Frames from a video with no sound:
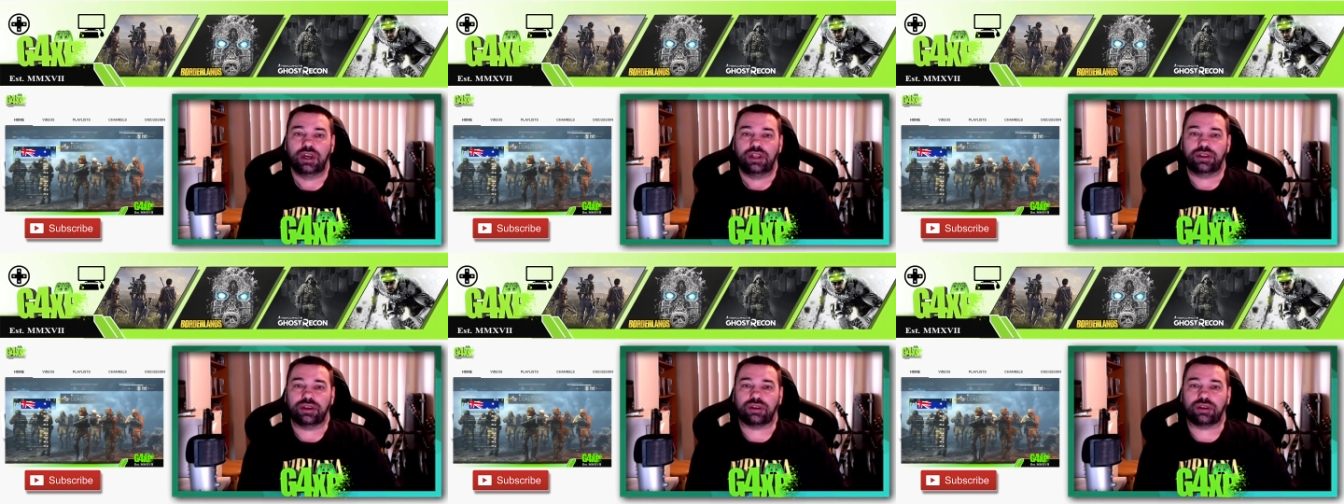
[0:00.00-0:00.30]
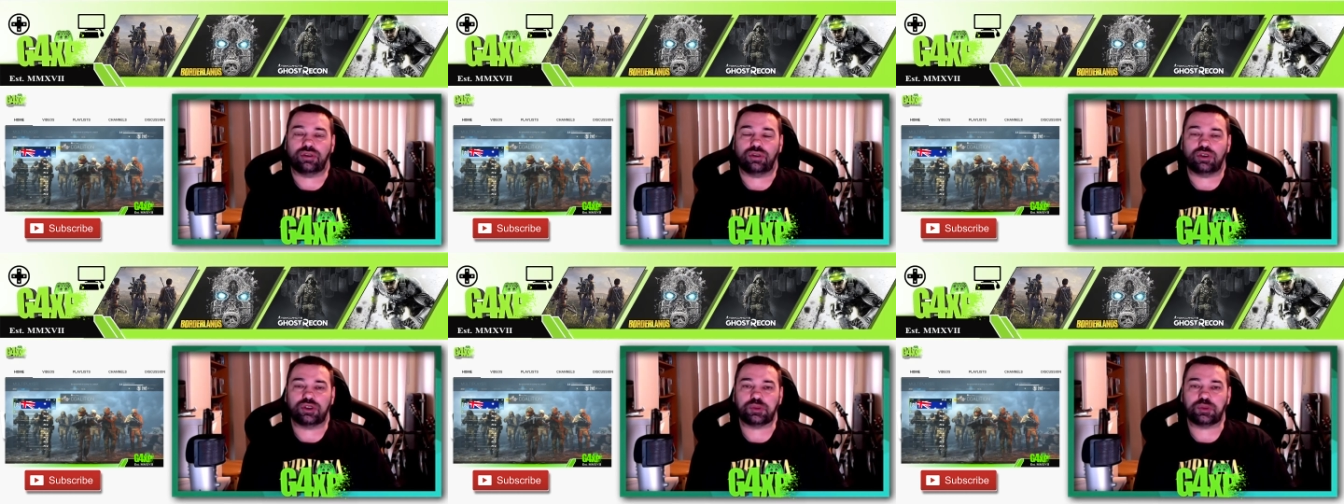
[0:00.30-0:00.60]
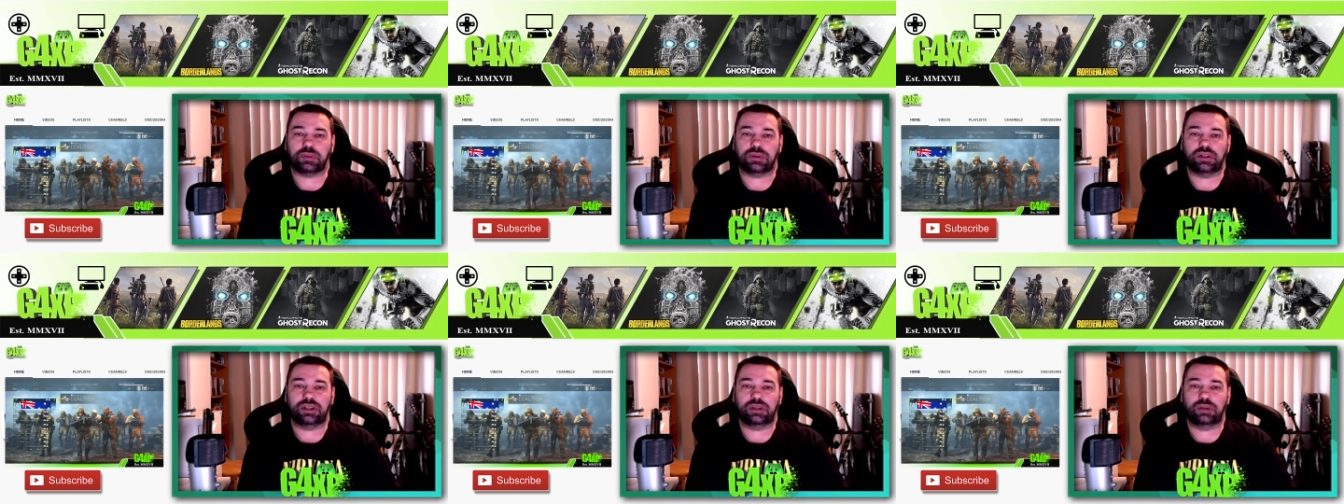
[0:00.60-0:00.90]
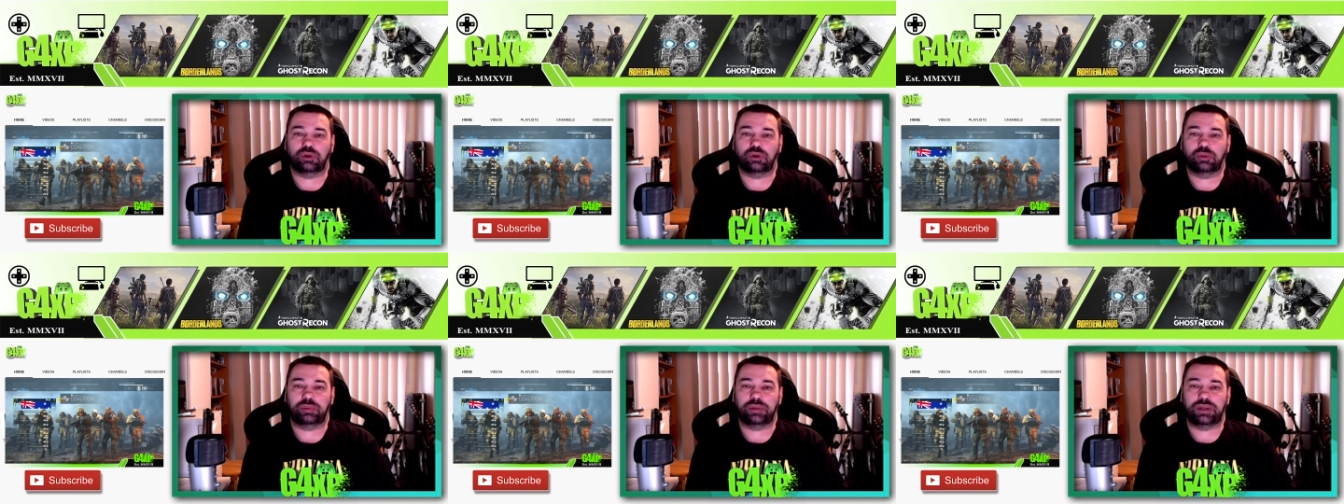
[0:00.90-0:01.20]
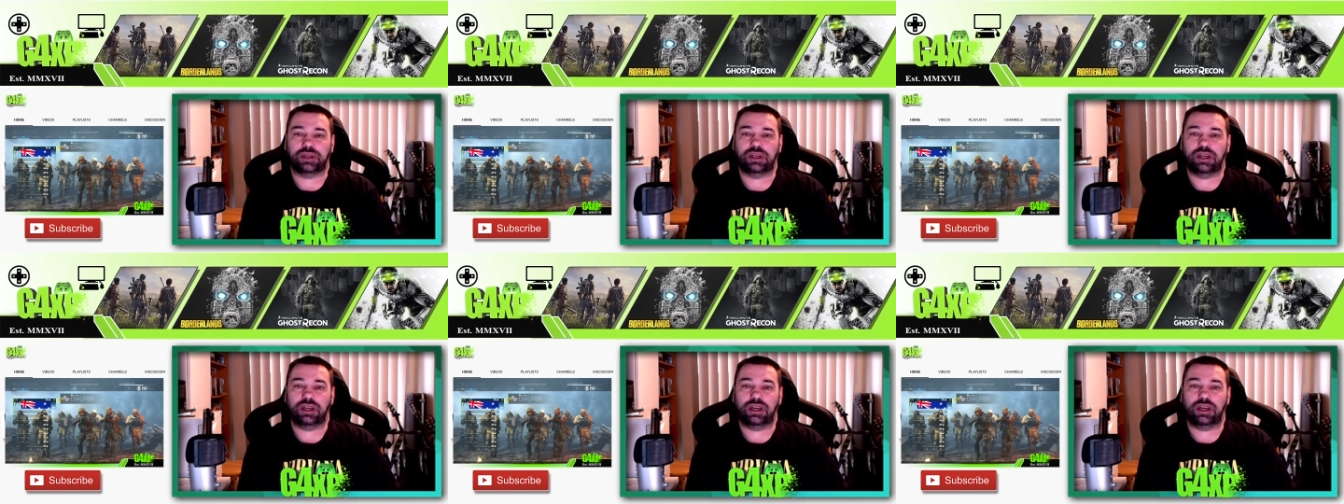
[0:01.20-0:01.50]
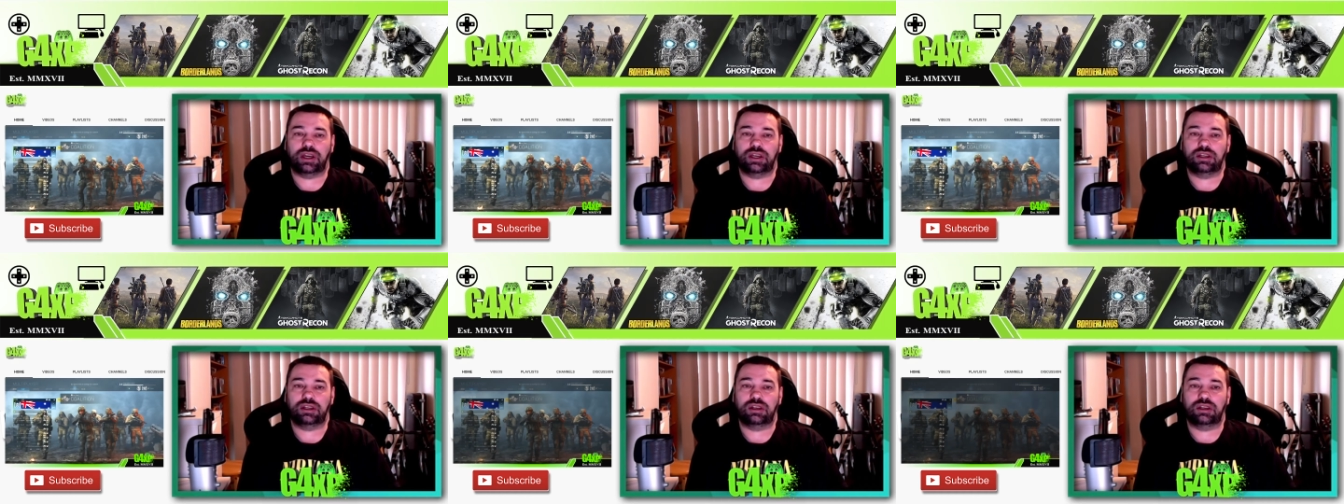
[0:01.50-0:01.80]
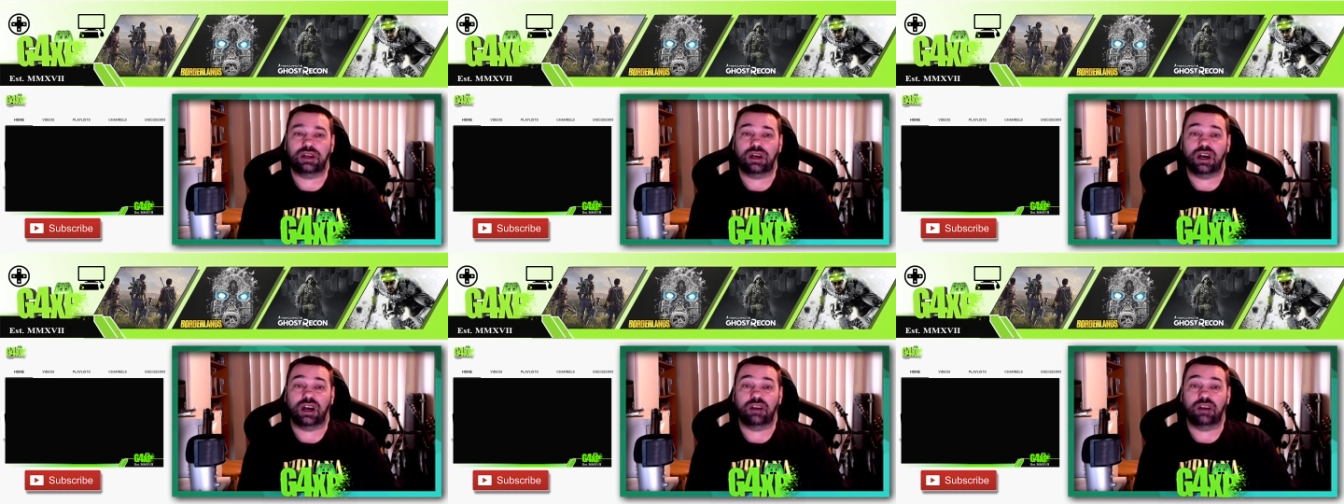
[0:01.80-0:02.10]
The crossplay will be
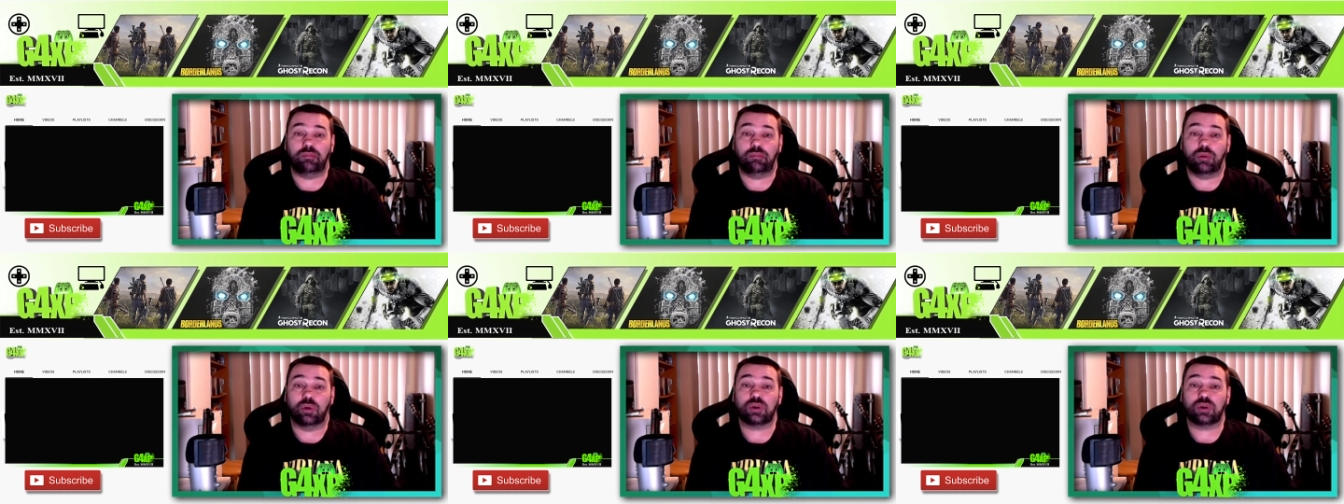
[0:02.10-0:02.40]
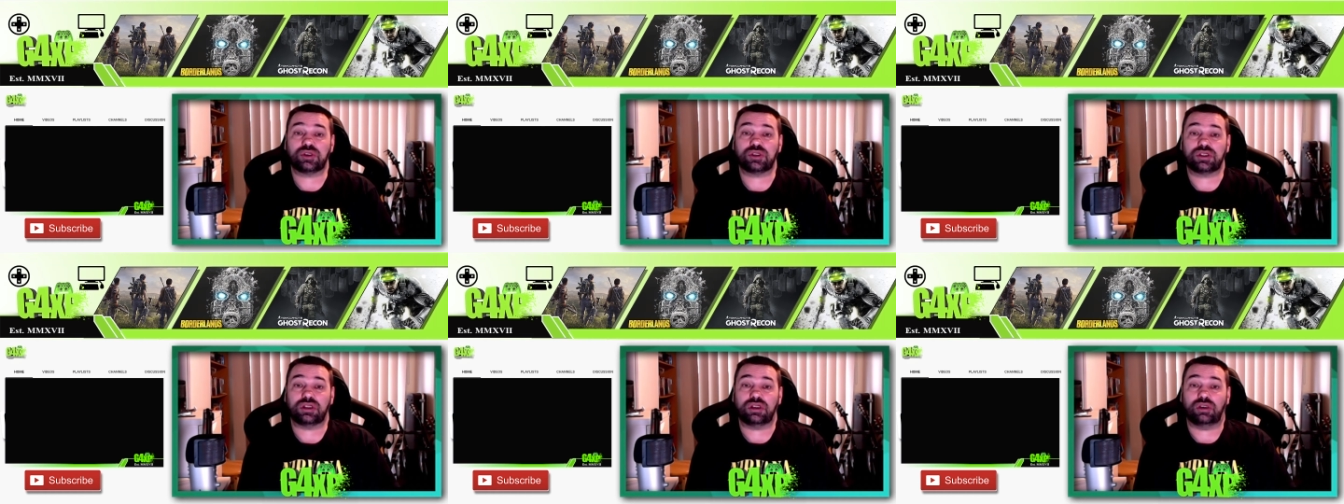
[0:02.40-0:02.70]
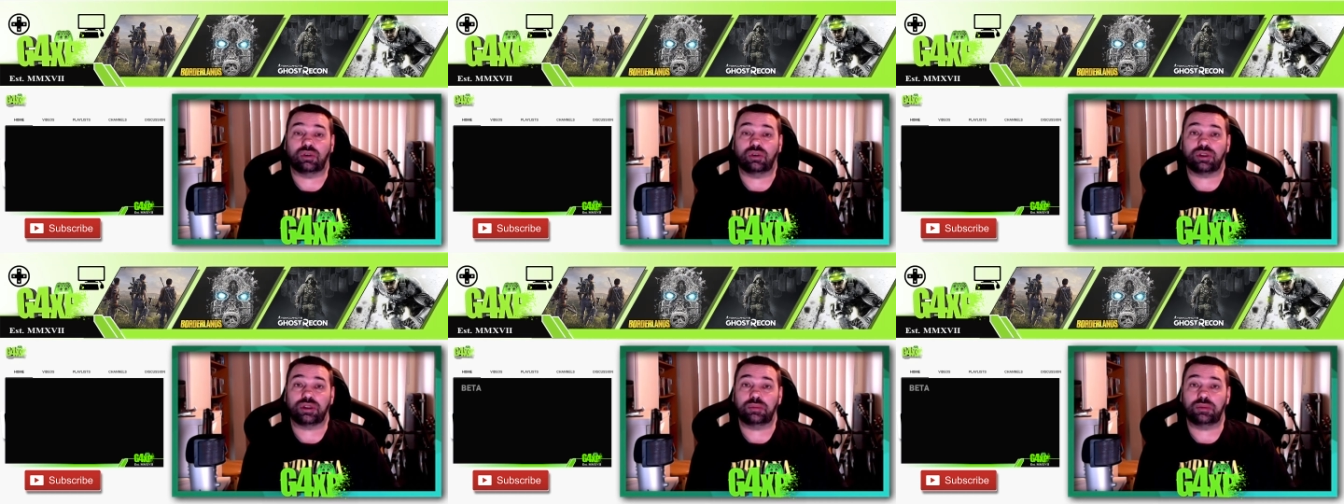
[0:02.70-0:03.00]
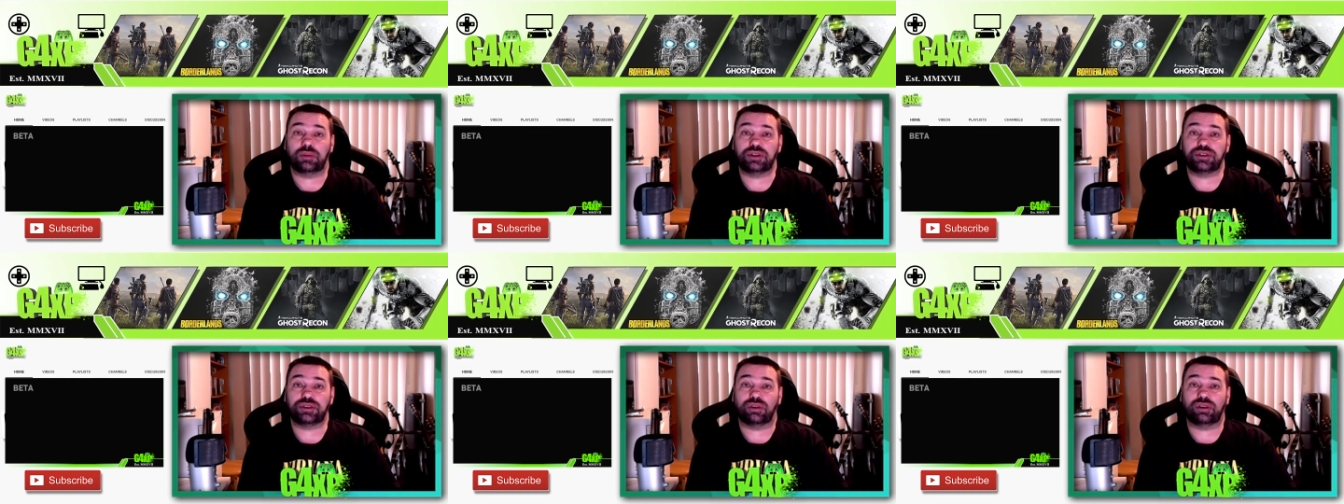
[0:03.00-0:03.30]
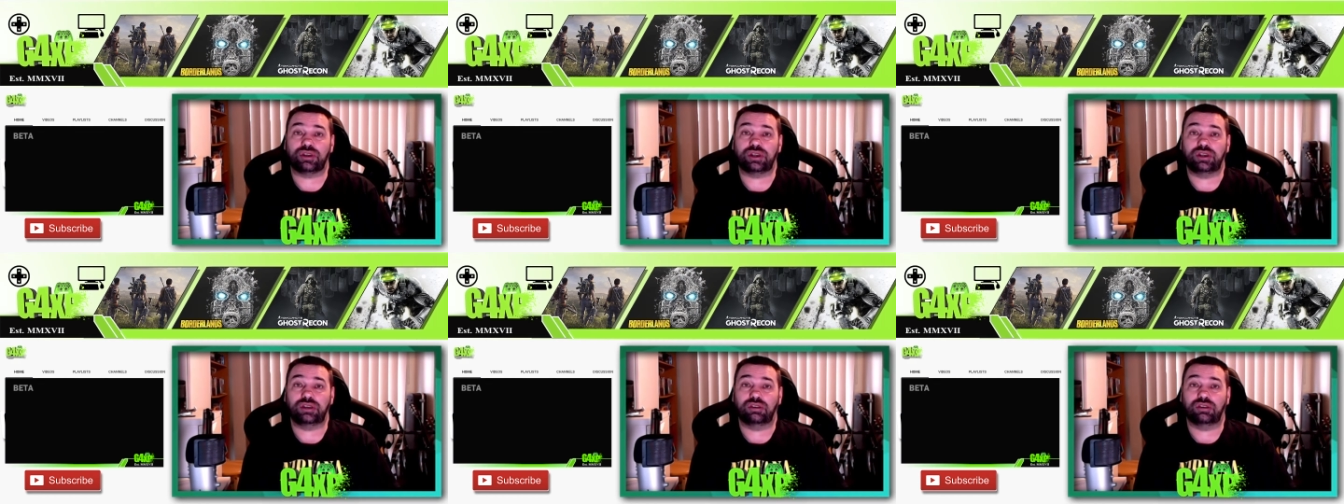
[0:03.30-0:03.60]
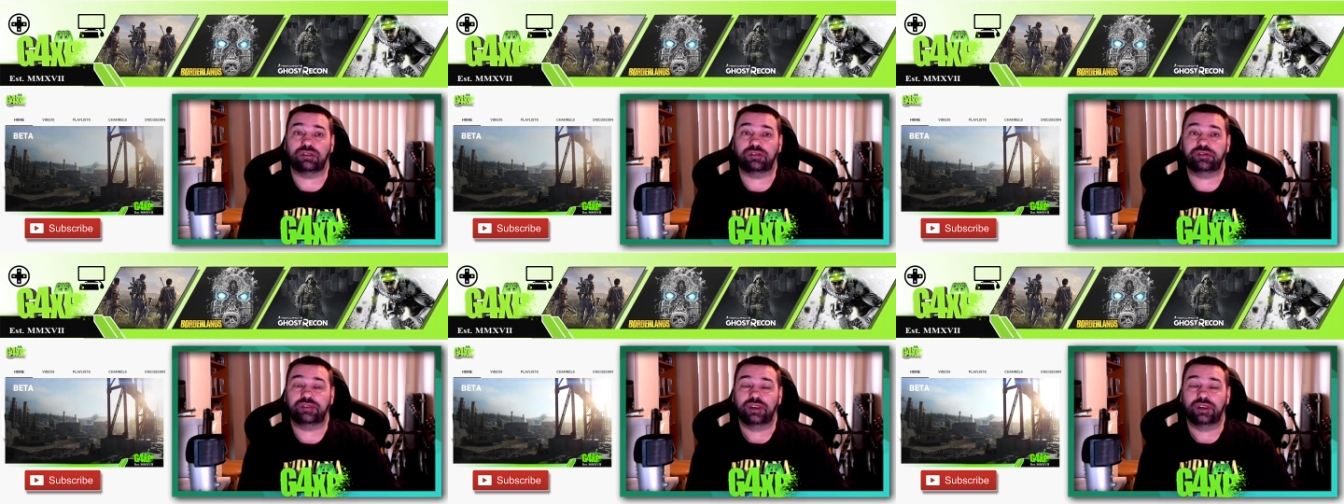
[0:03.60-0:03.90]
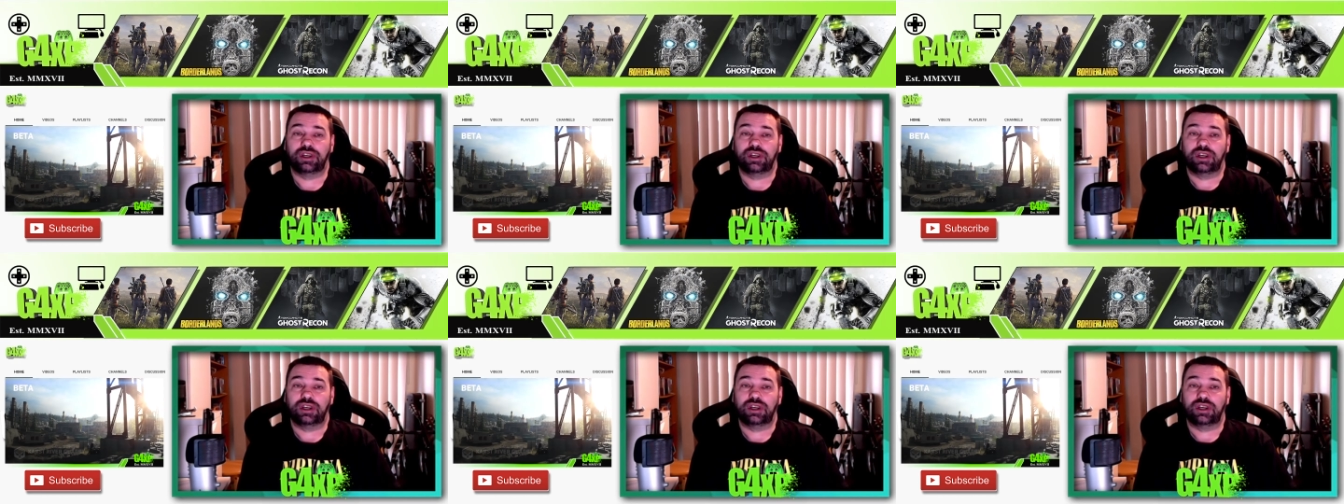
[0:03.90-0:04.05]
in most or the majority of